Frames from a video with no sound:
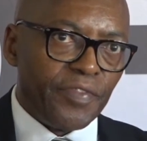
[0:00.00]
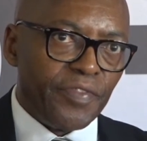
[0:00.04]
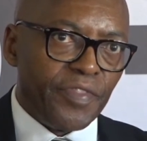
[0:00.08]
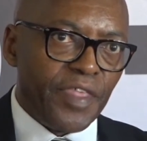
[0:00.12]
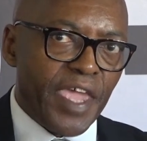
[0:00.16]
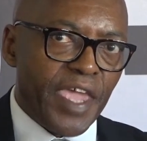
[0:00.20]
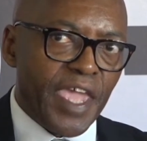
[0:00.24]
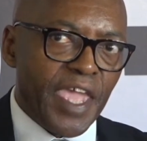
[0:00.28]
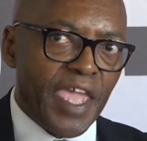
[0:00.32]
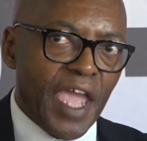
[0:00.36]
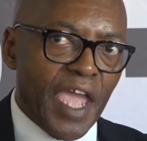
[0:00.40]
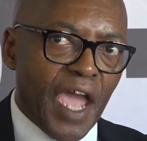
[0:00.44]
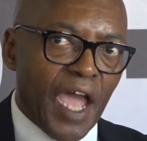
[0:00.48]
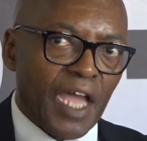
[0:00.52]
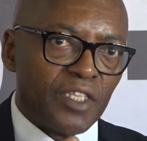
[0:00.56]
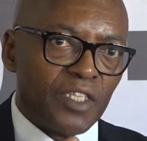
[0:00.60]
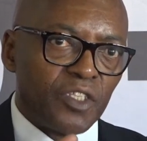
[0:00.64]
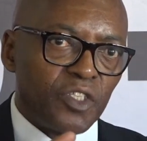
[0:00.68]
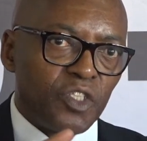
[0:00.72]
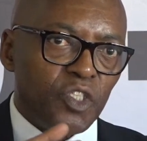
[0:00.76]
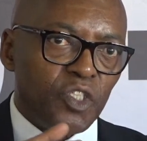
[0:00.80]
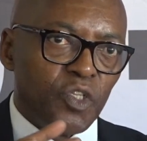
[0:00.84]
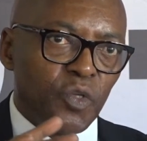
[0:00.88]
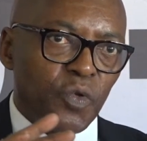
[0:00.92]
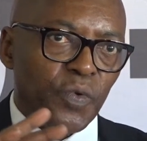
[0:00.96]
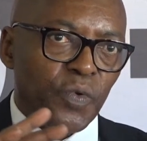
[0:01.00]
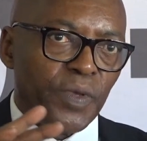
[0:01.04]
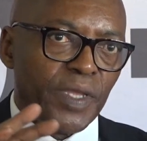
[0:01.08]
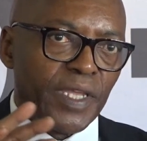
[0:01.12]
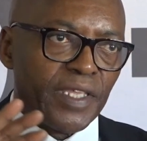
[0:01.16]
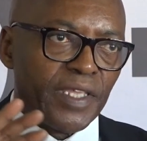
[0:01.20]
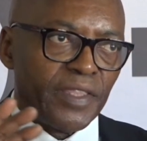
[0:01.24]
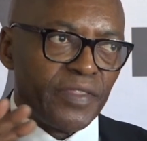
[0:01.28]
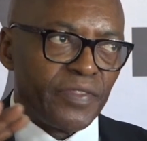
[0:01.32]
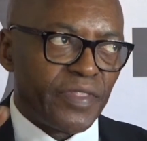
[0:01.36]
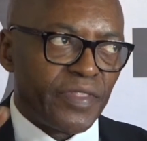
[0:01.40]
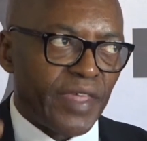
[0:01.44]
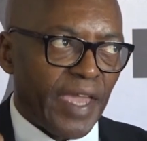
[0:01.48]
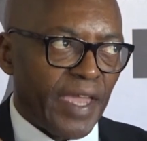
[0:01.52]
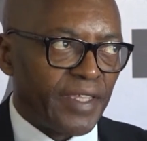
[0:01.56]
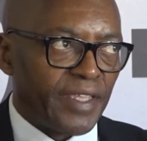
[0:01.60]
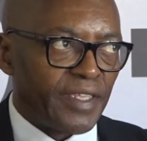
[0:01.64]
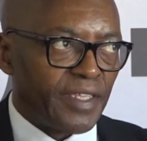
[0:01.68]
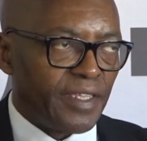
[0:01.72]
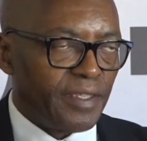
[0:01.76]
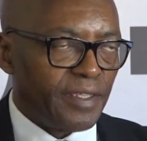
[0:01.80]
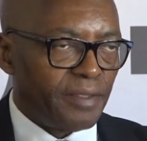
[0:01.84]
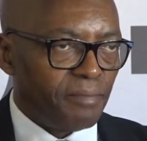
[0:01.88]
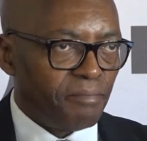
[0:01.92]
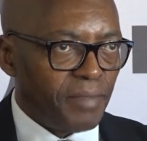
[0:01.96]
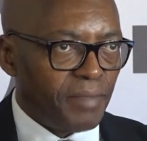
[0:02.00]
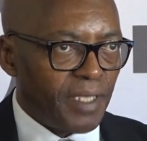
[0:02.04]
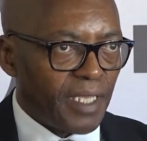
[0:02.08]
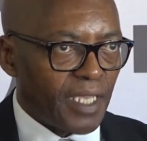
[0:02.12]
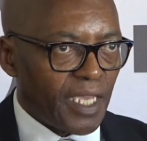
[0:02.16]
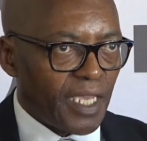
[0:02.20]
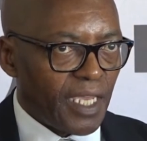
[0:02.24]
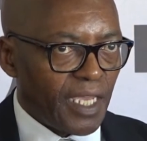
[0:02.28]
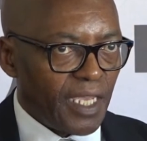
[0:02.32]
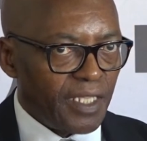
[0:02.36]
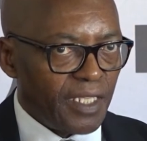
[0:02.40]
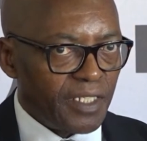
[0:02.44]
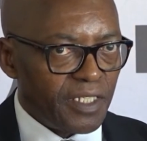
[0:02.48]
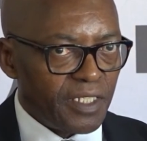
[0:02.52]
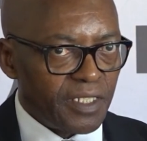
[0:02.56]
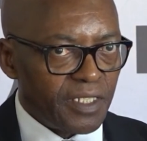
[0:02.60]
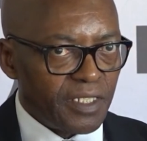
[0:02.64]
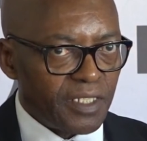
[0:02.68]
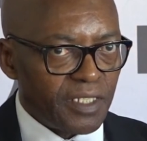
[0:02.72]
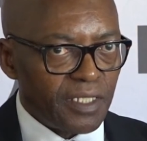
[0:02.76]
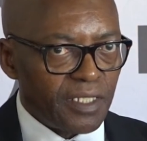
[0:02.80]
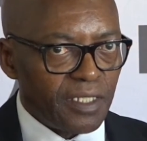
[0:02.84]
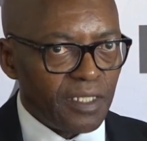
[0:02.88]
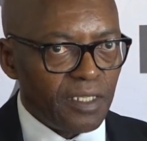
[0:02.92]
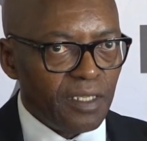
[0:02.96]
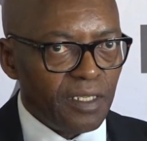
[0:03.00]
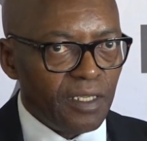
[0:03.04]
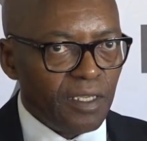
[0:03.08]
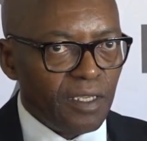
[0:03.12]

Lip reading: they are doing that because